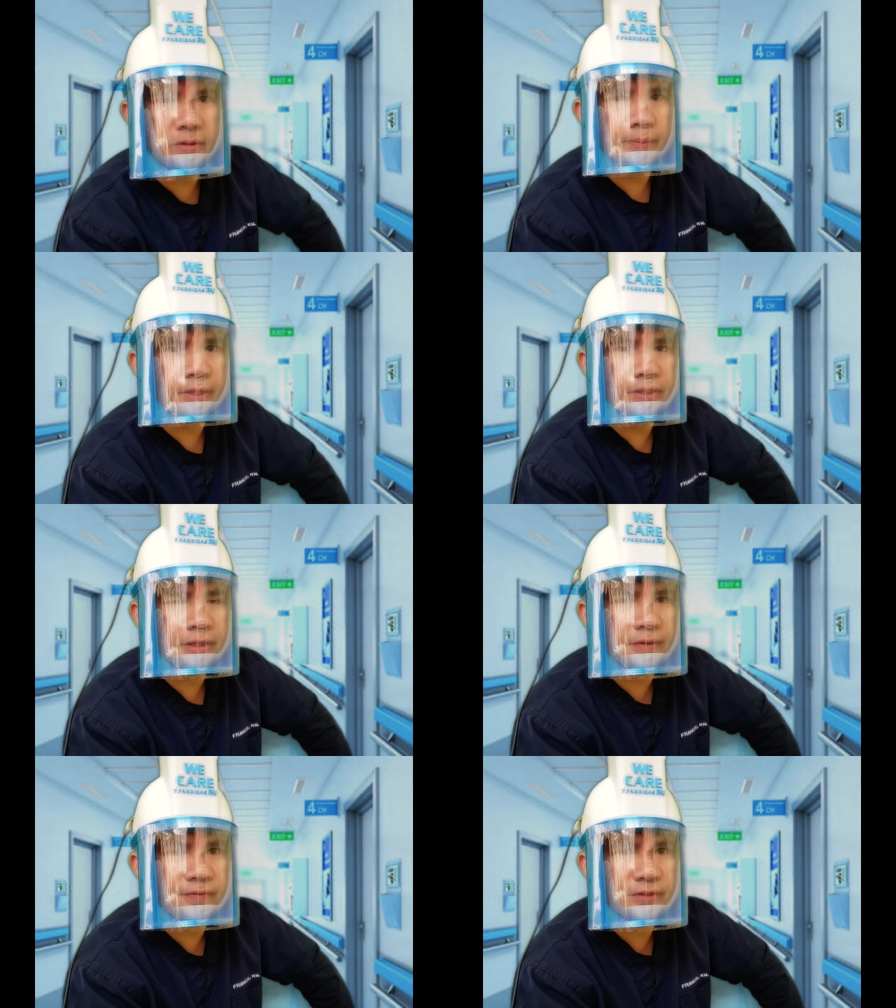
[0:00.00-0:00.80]
the
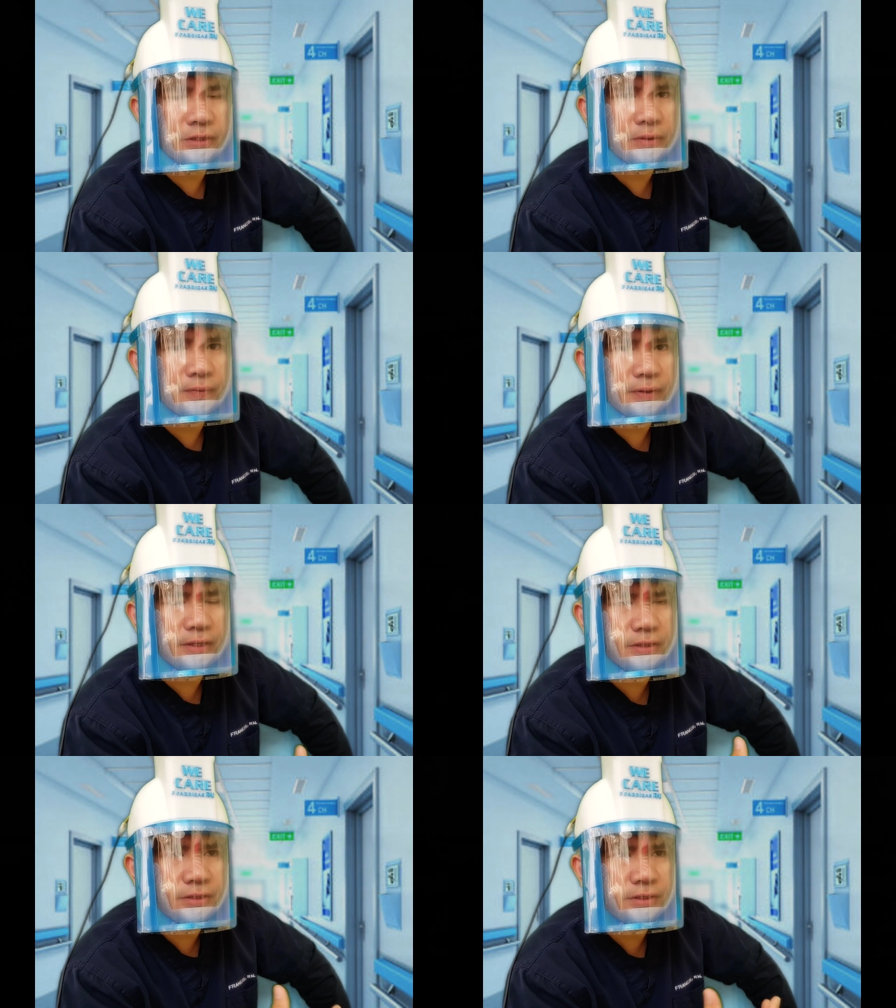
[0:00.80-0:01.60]
patient can see my
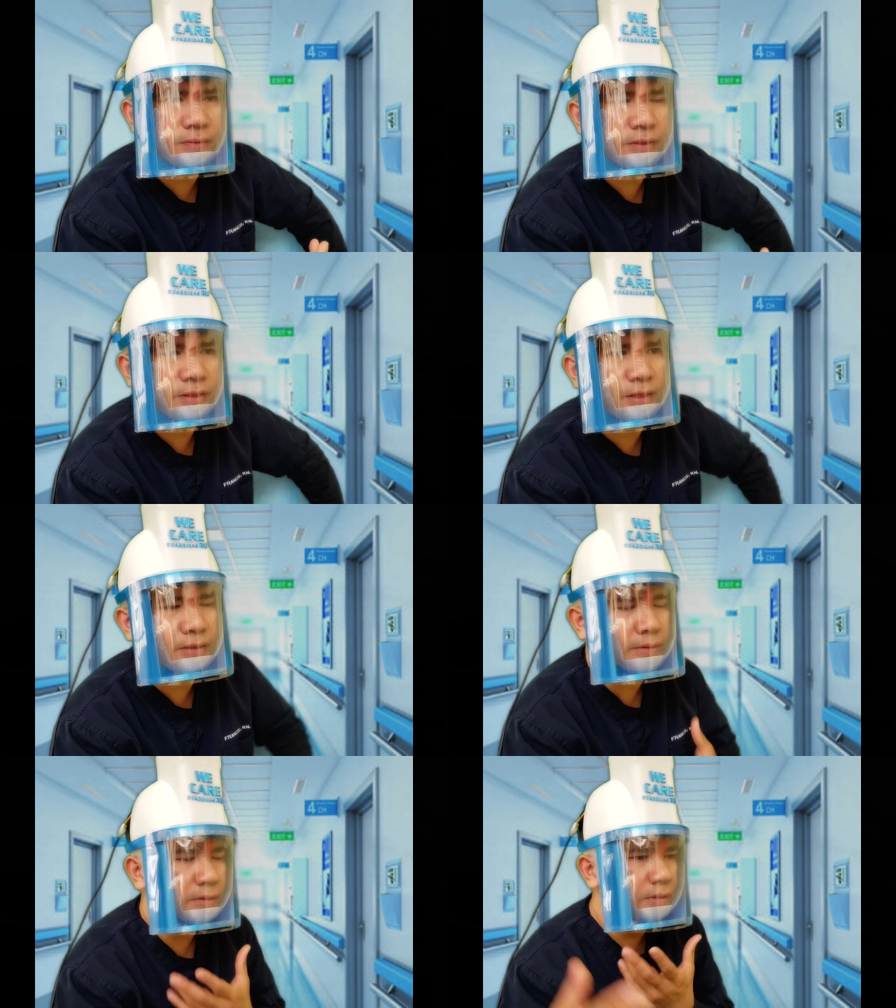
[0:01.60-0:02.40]
face and stuff like
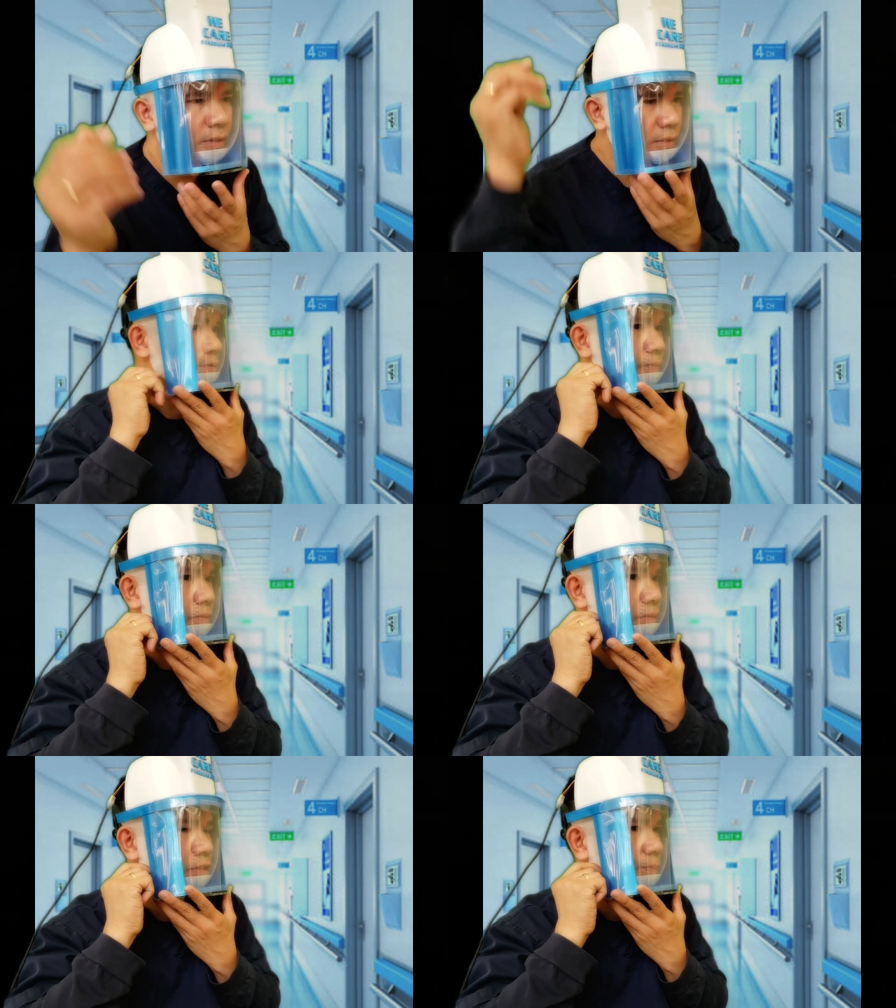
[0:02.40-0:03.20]
that
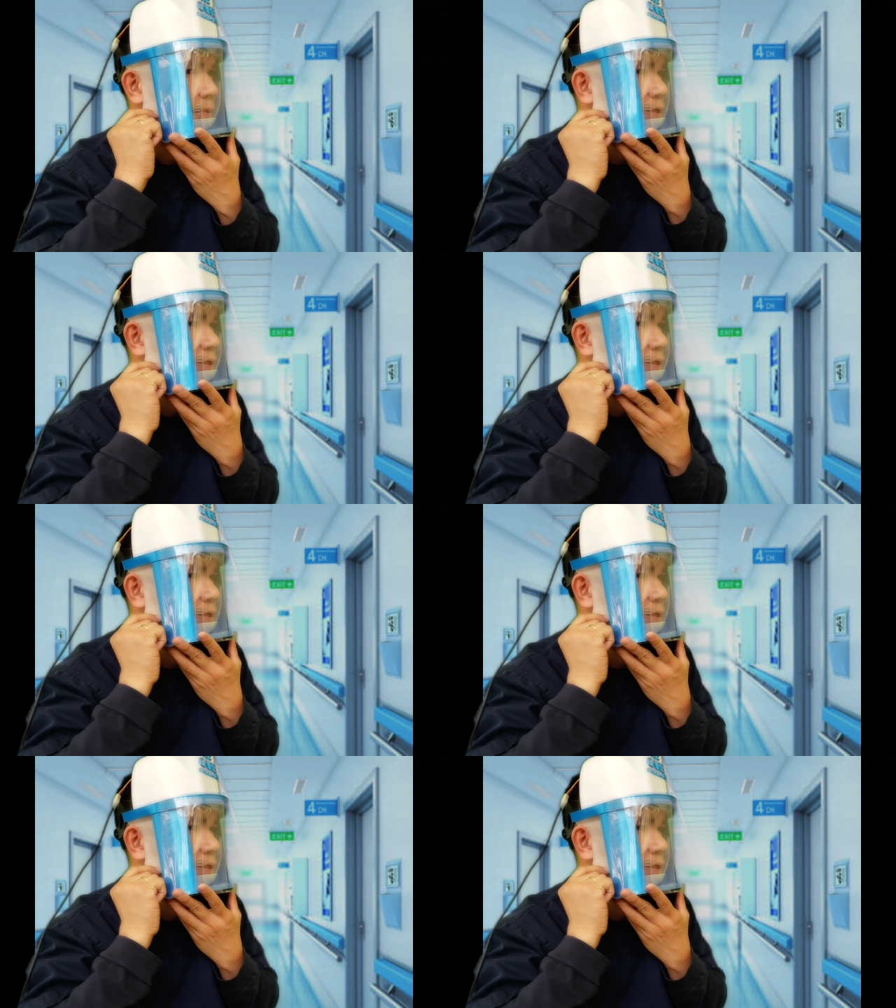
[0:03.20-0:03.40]
this